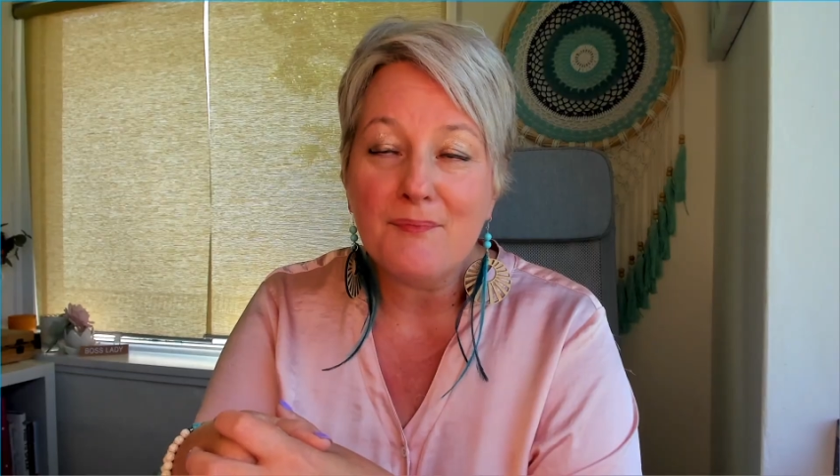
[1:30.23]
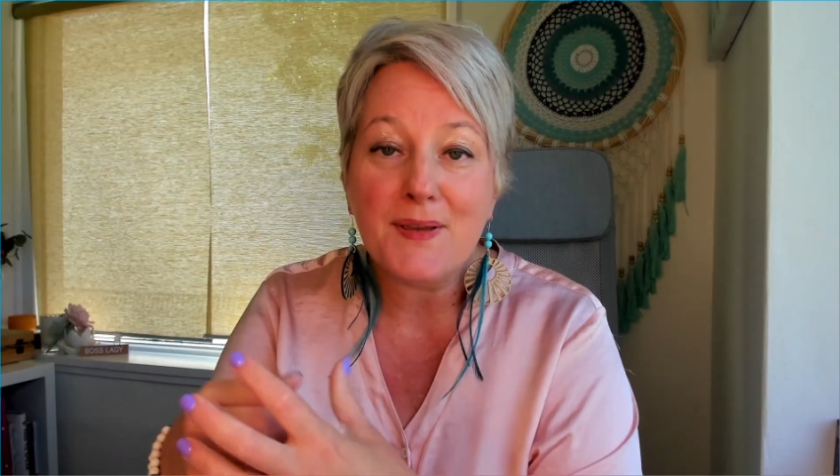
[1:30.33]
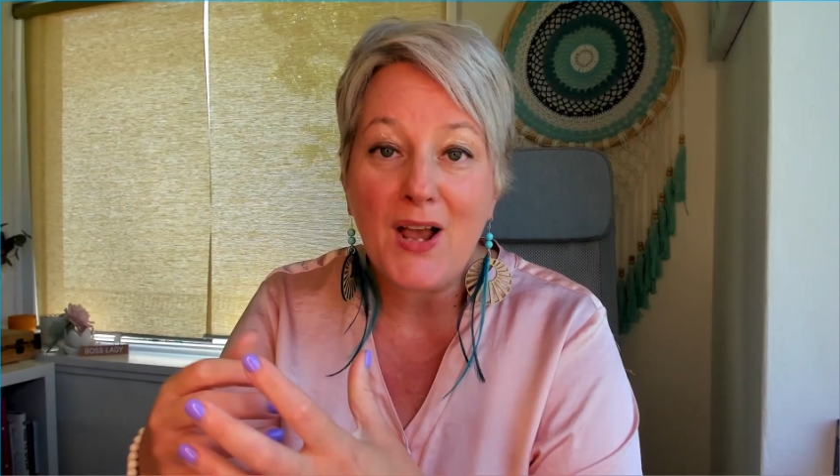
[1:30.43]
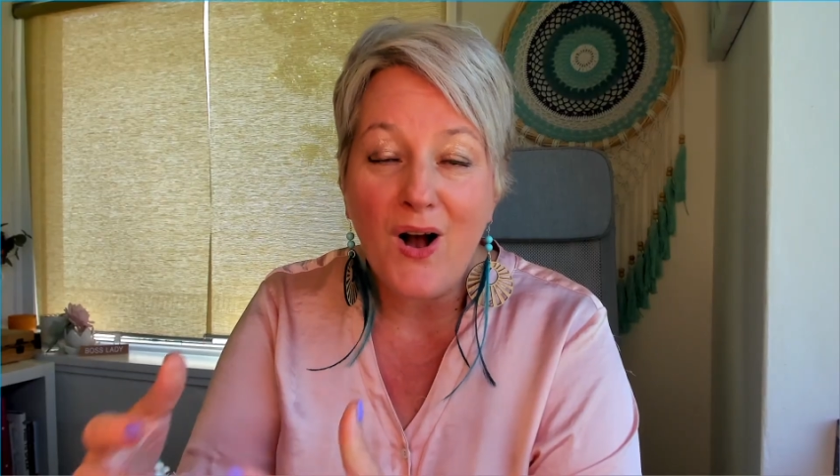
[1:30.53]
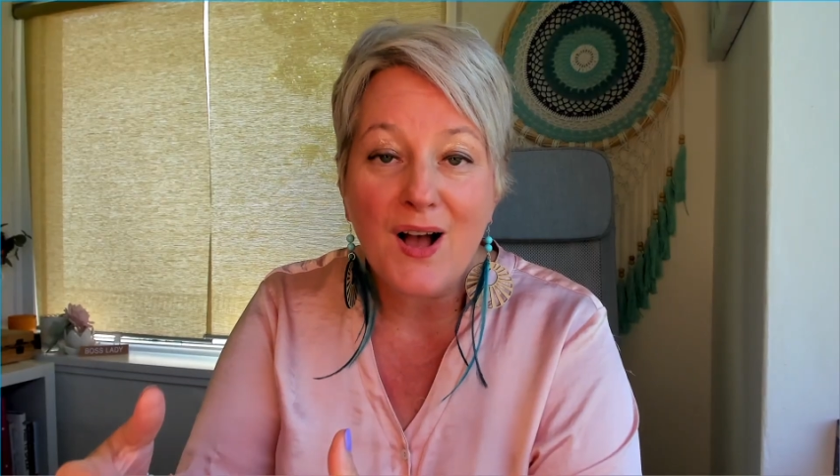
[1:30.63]

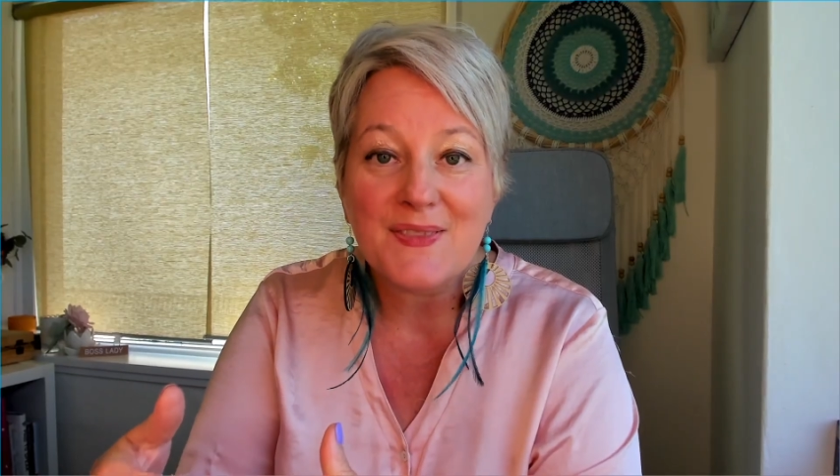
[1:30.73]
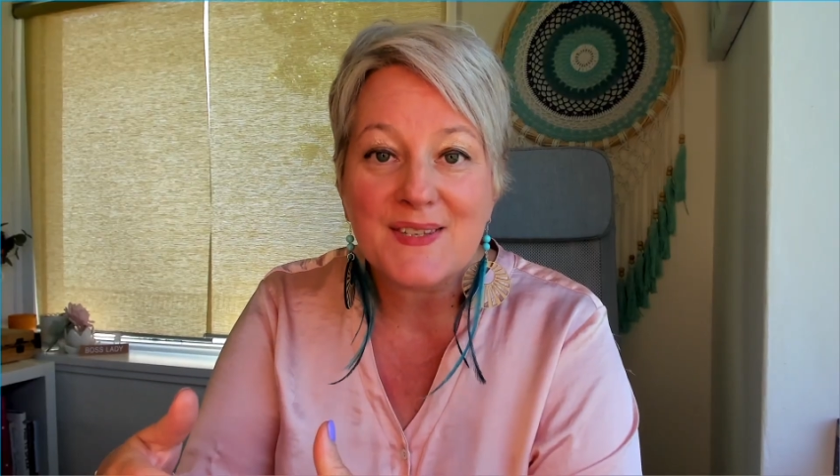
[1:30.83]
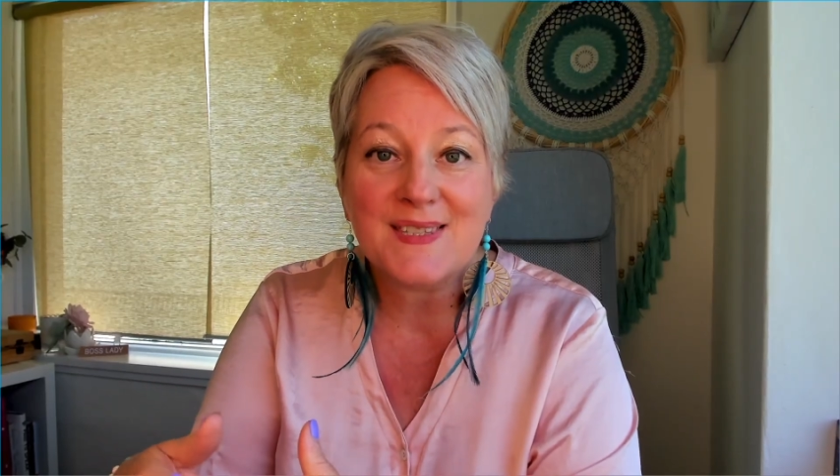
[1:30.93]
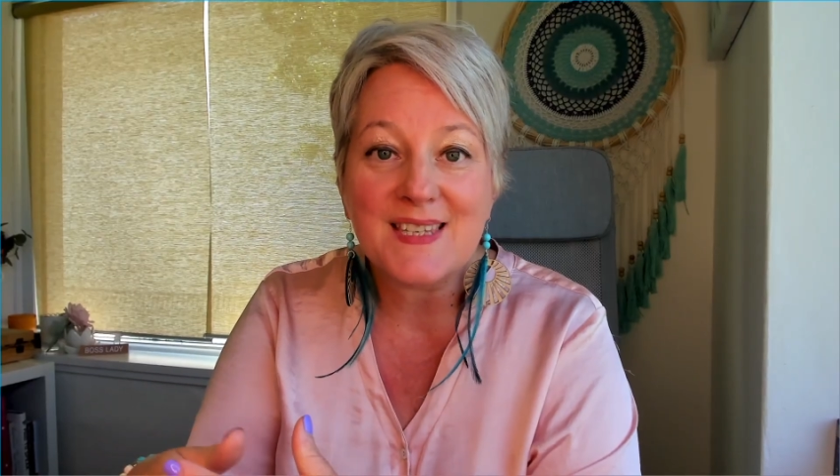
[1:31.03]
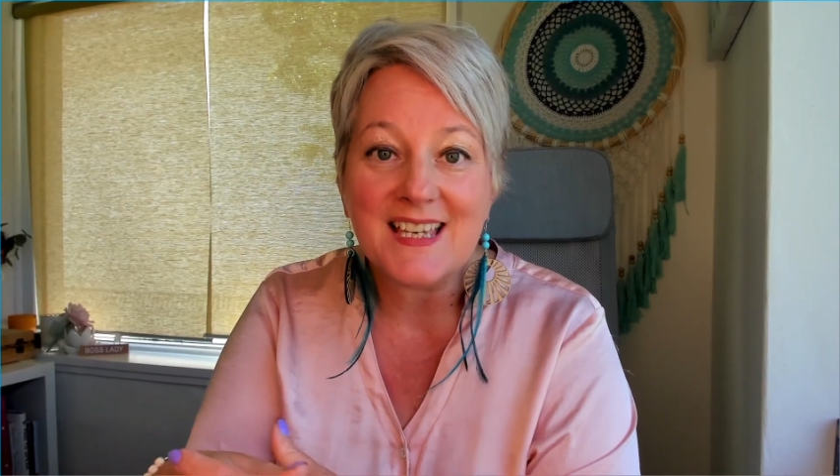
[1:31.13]
behind
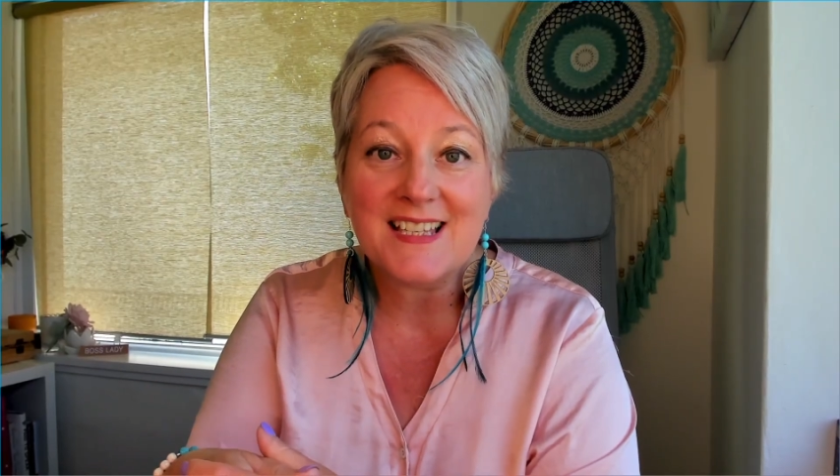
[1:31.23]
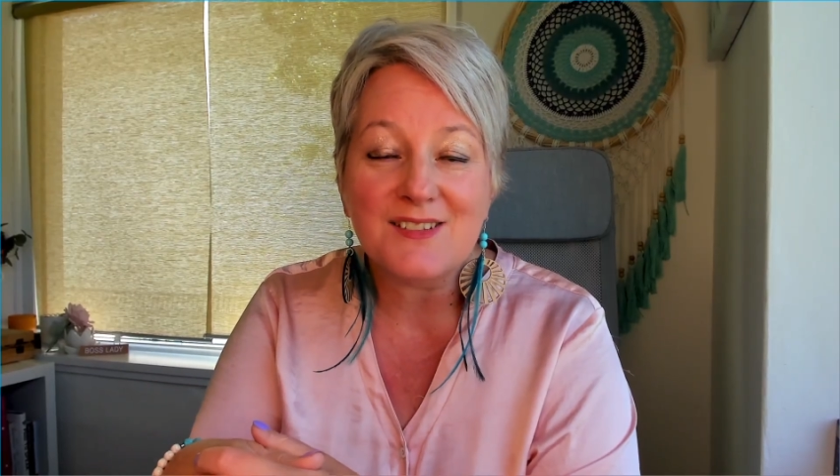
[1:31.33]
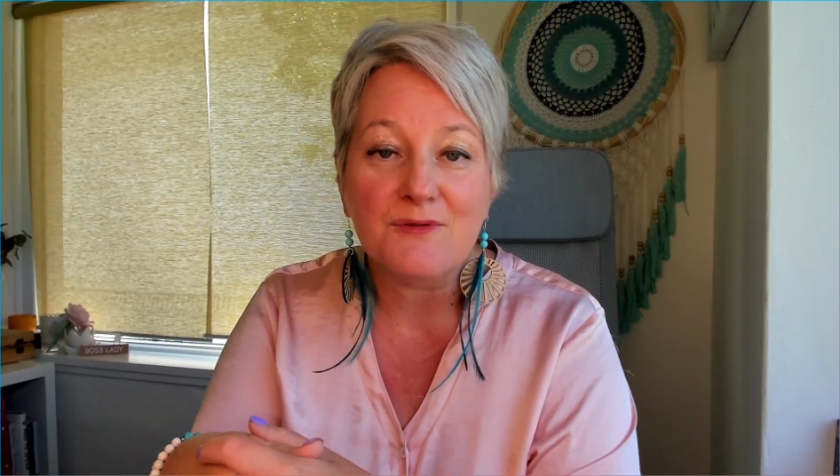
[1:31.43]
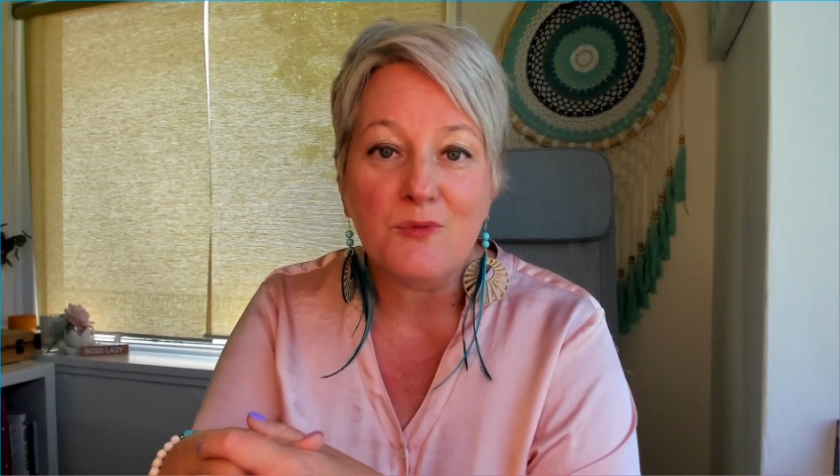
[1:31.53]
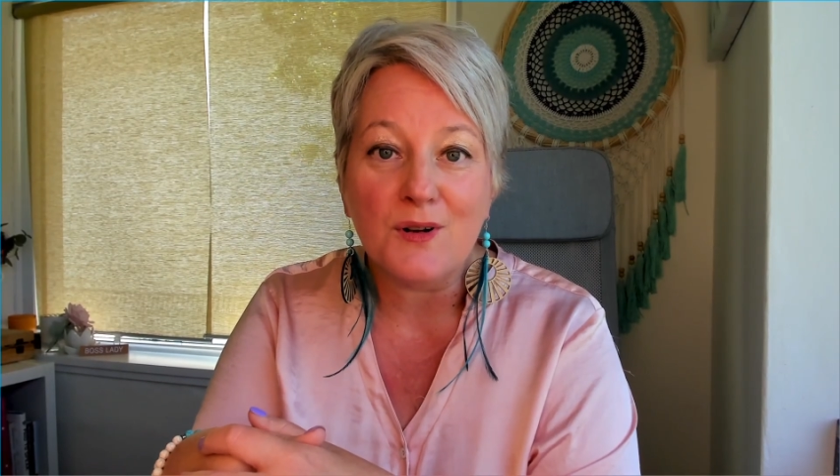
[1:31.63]
the
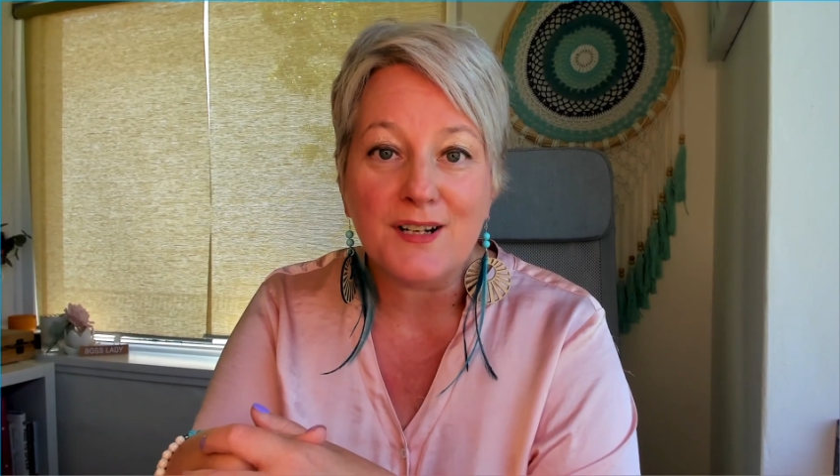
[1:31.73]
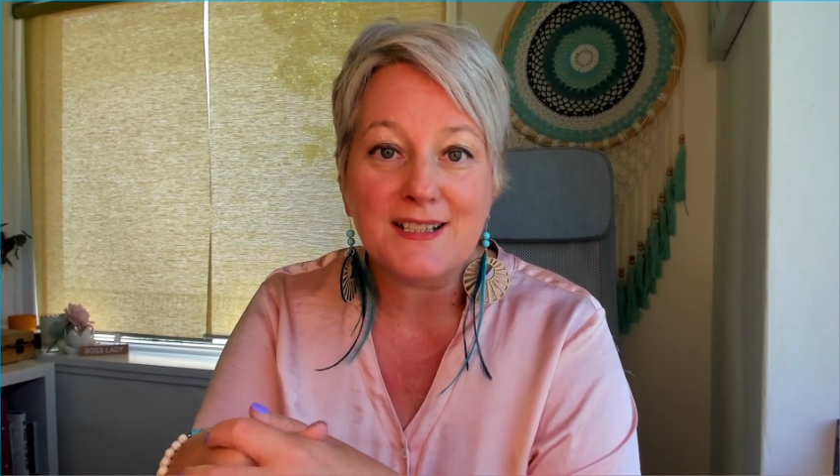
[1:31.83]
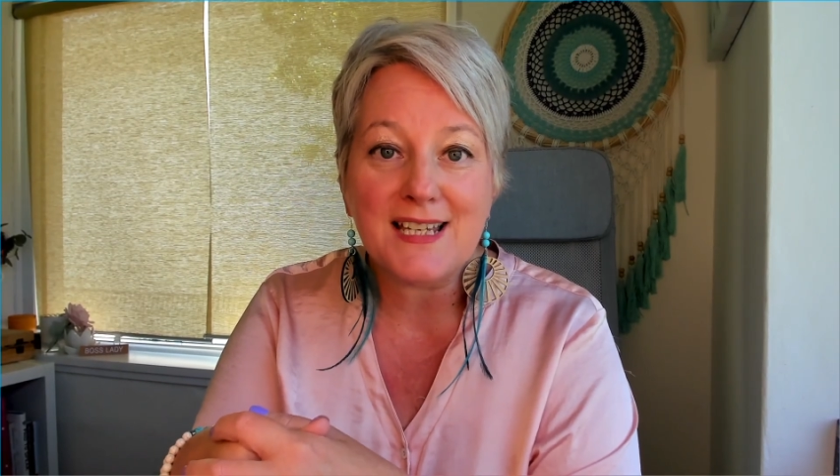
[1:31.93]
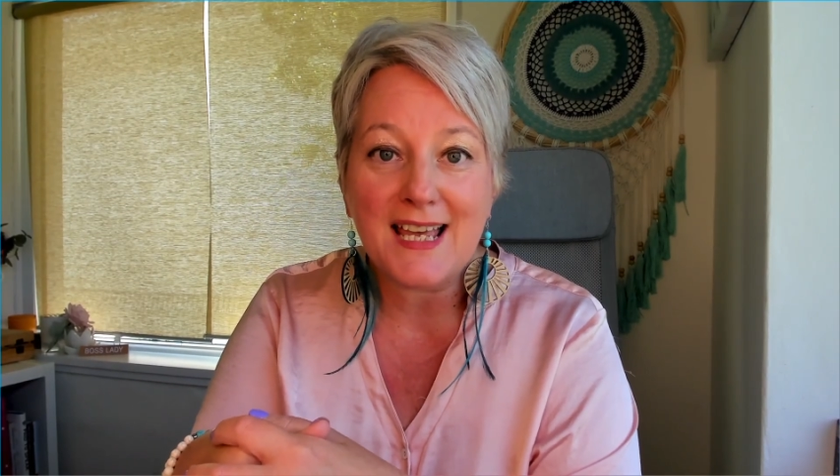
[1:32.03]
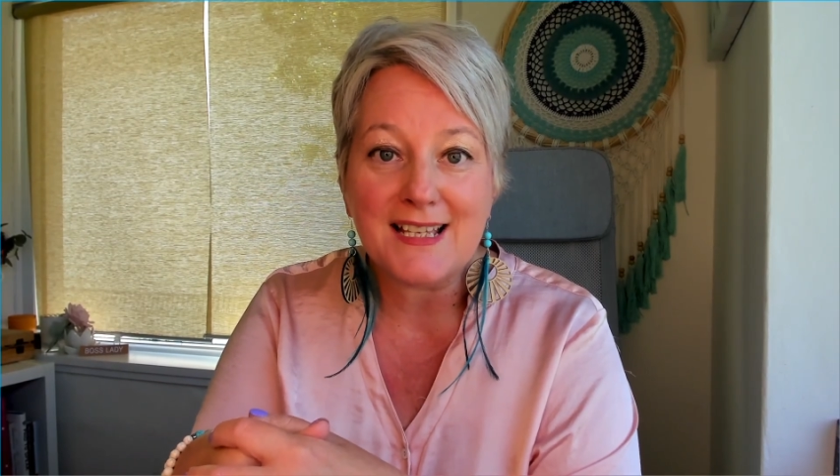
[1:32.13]
scenes of what
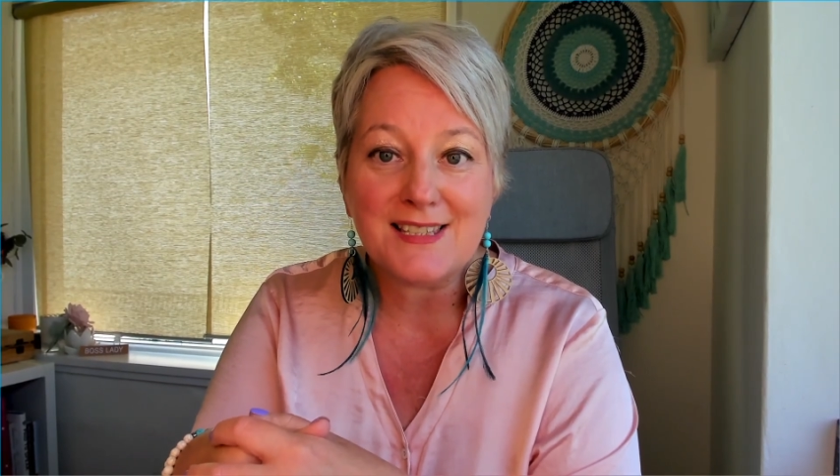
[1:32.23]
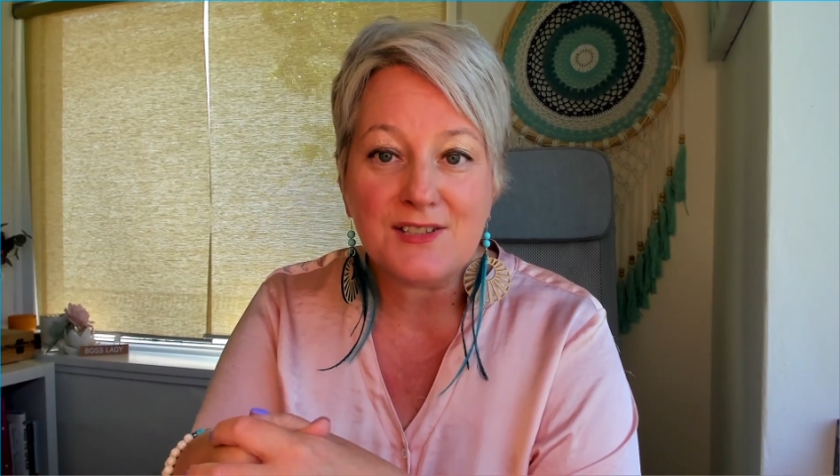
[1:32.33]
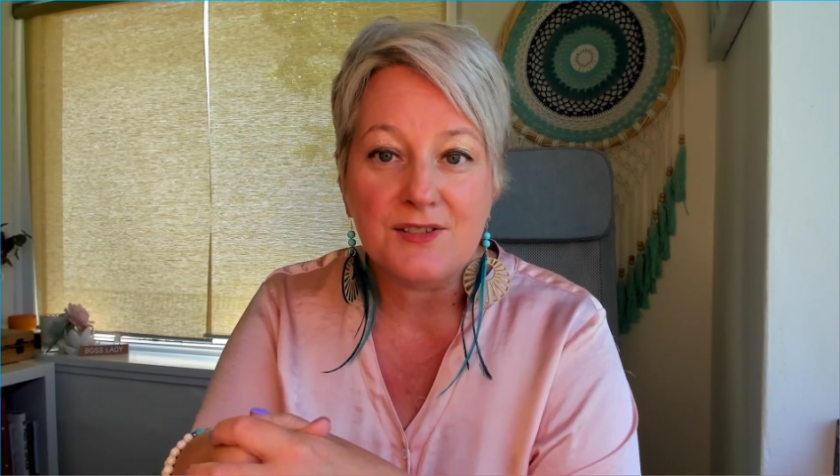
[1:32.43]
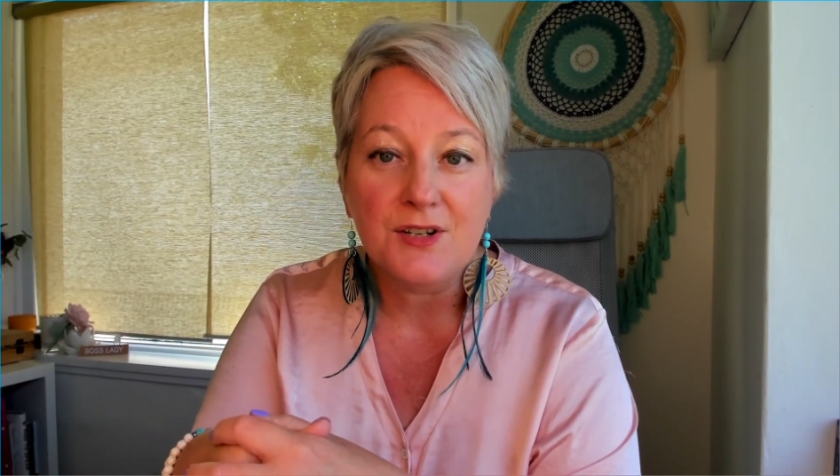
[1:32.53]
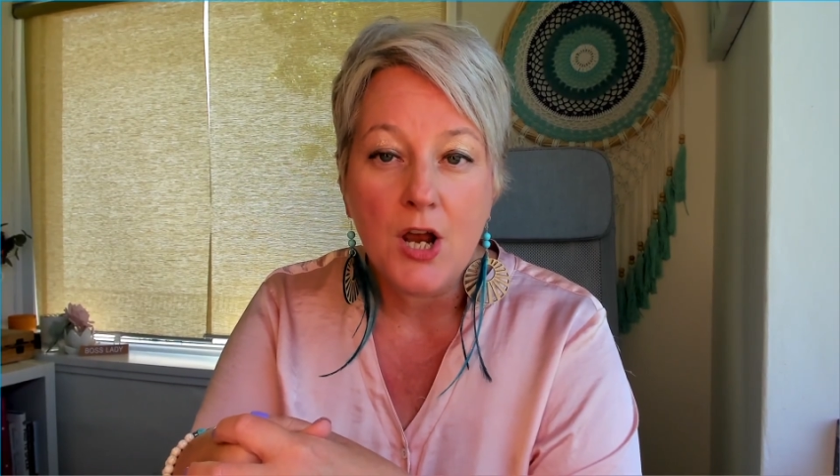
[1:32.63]
it takes
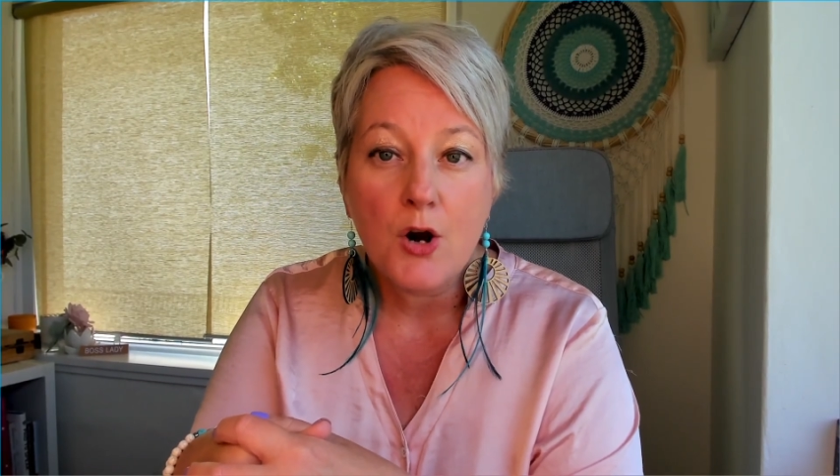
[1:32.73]
to